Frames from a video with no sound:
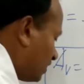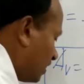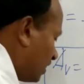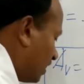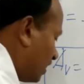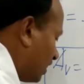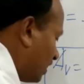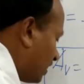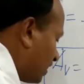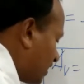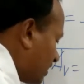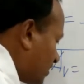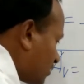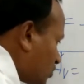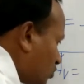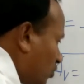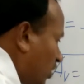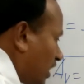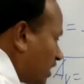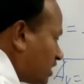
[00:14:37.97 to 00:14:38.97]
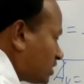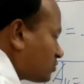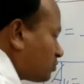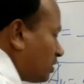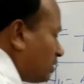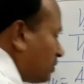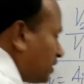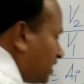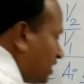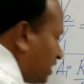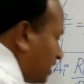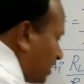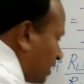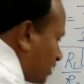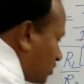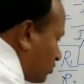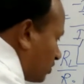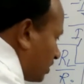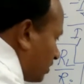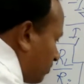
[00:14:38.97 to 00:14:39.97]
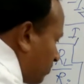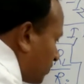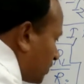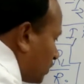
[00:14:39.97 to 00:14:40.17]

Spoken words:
Rs. No, Rs will be there actually.